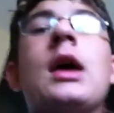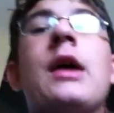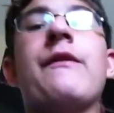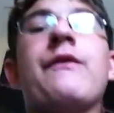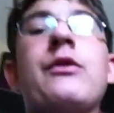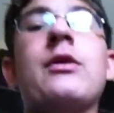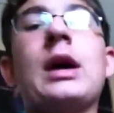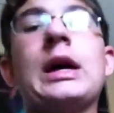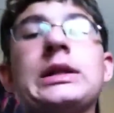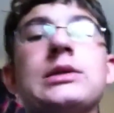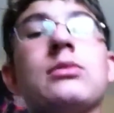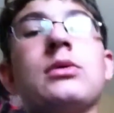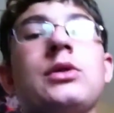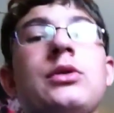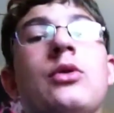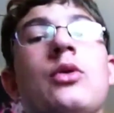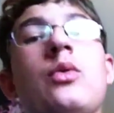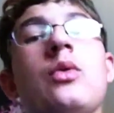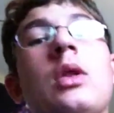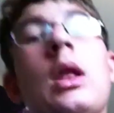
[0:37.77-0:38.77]
If you guys
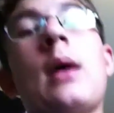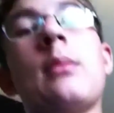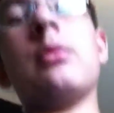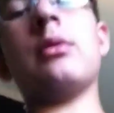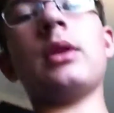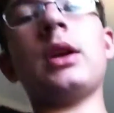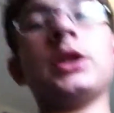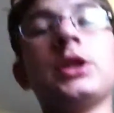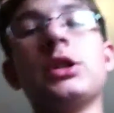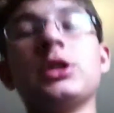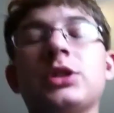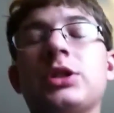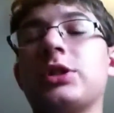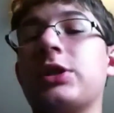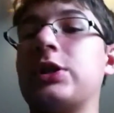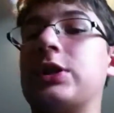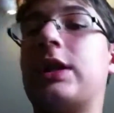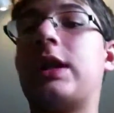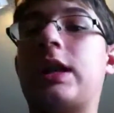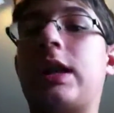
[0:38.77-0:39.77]
want to do
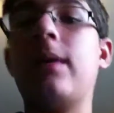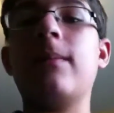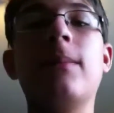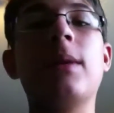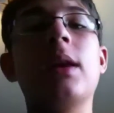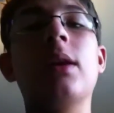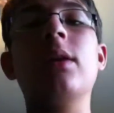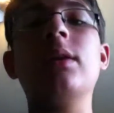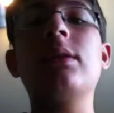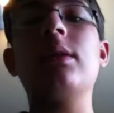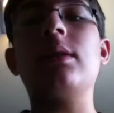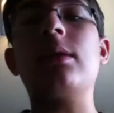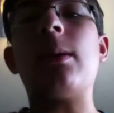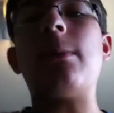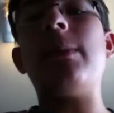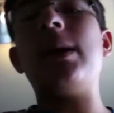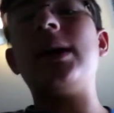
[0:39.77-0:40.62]
collaborations, just give me a, a